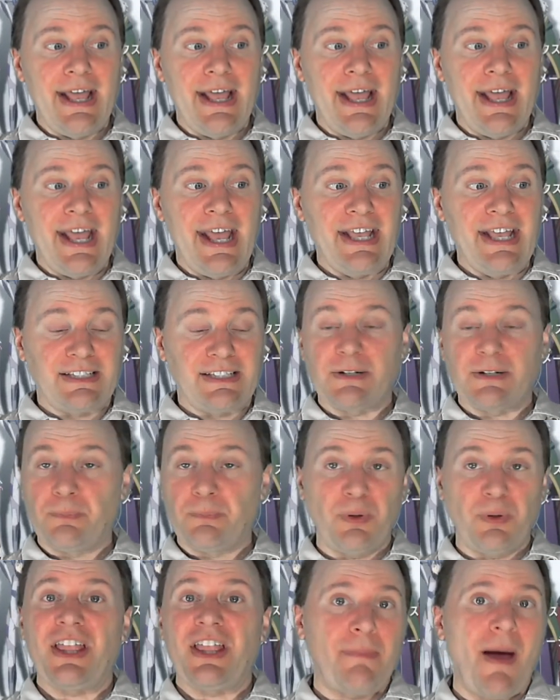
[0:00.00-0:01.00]
is
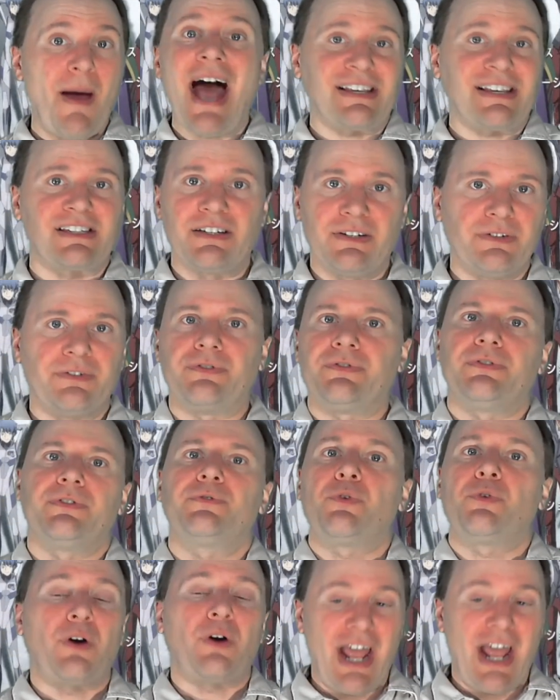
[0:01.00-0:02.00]
completely passive
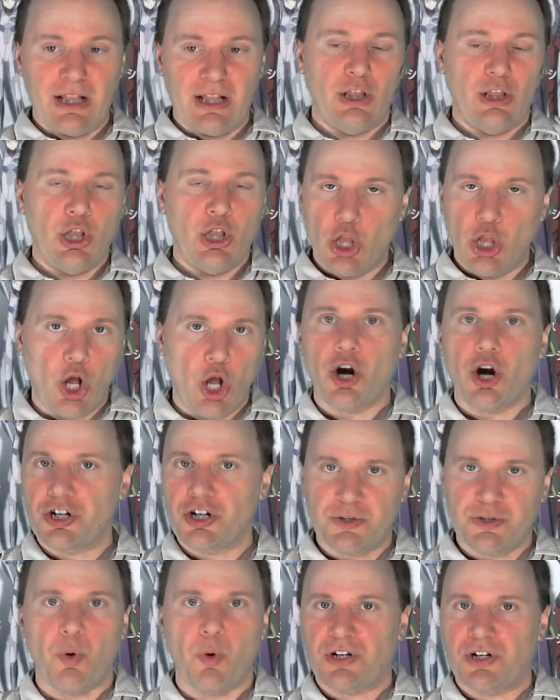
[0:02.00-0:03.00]
for a large
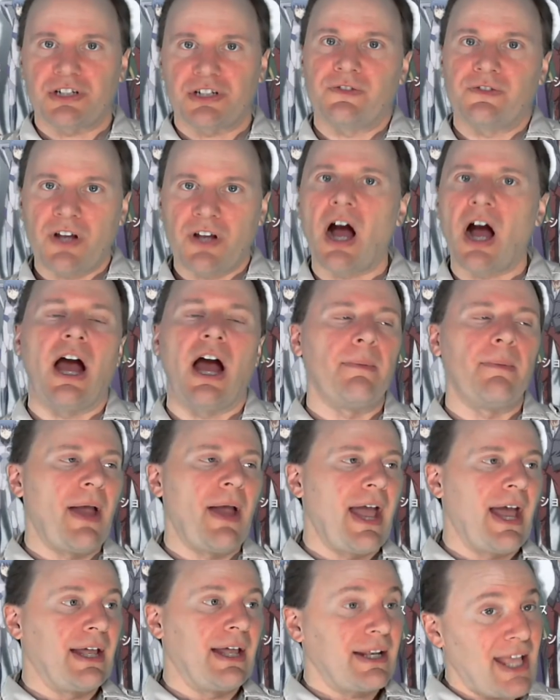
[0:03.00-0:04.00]
portion of time.
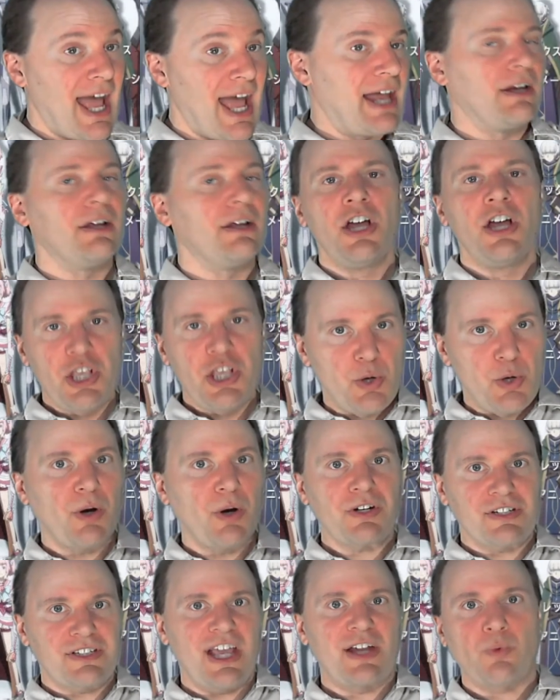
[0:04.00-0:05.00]
And again, you
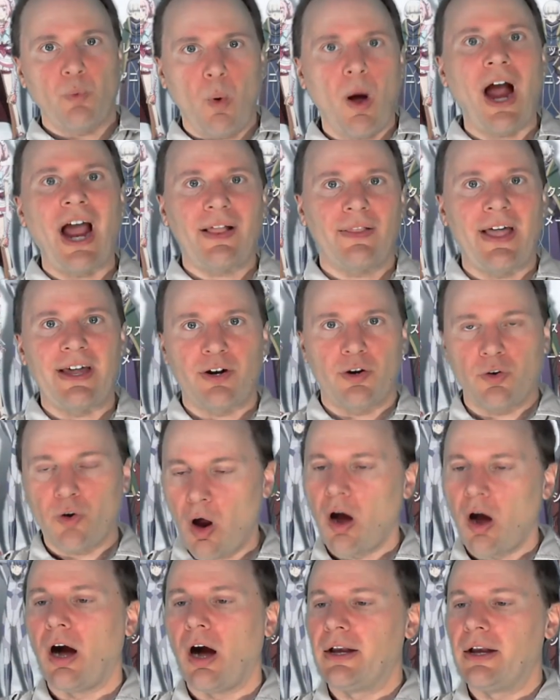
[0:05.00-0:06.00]
understand why later
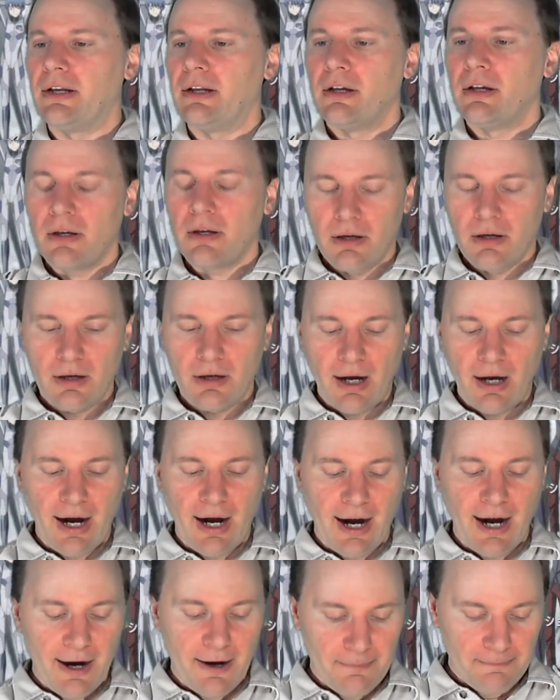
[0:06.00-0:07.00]
on.
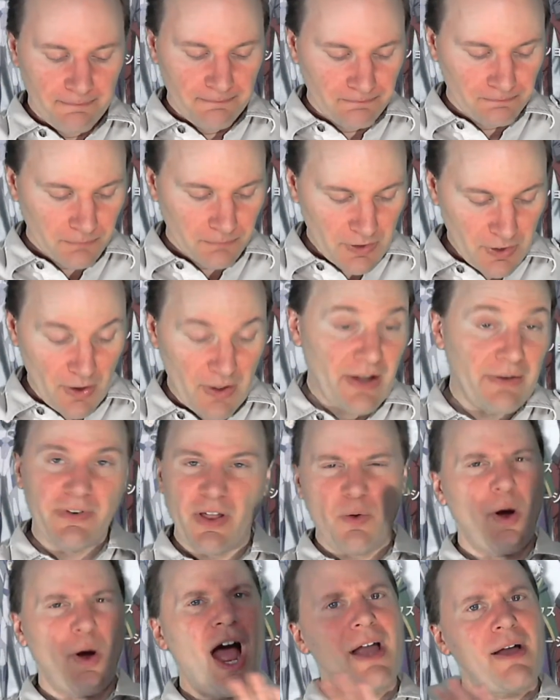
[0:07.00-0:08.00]

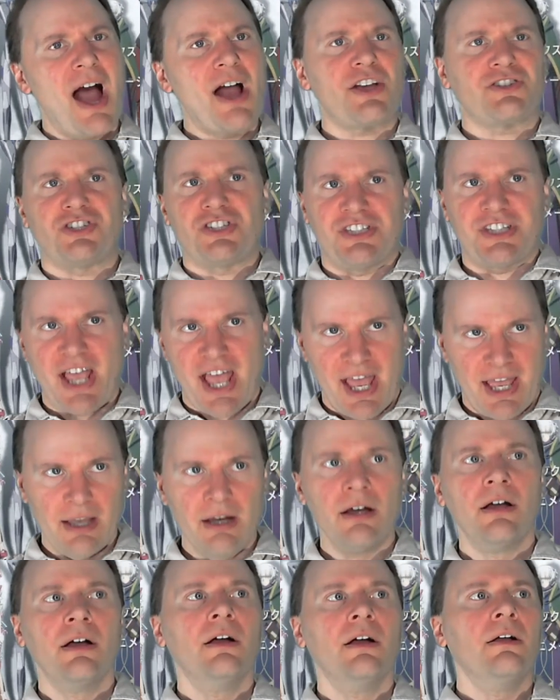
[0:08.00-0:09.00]
I should say,
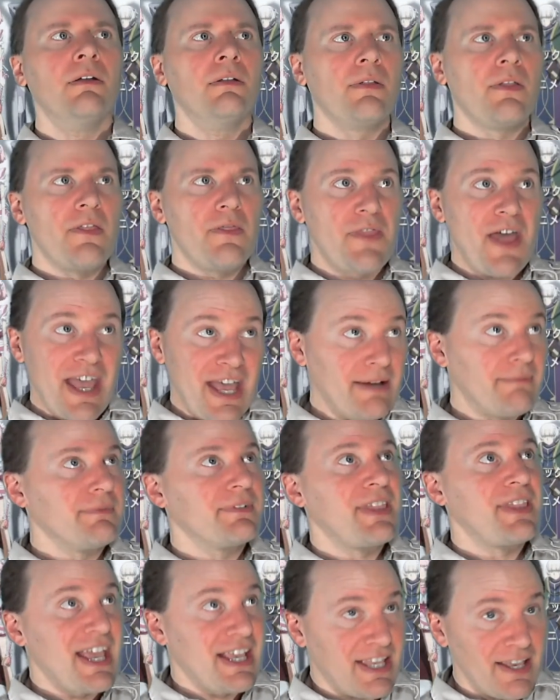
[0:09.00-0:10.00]

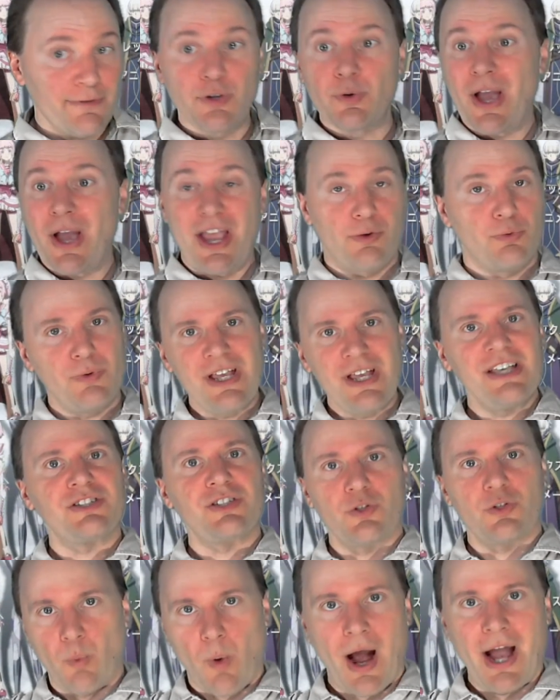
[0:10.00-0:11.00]
they give you a reason
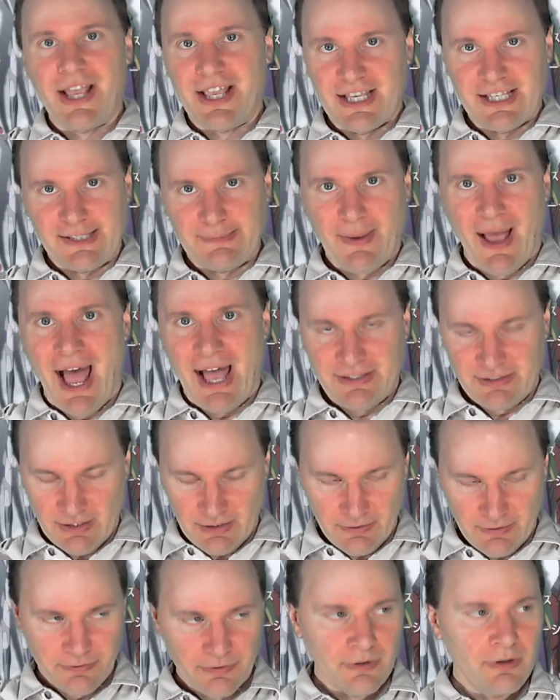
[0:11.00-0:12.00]
why he's passive.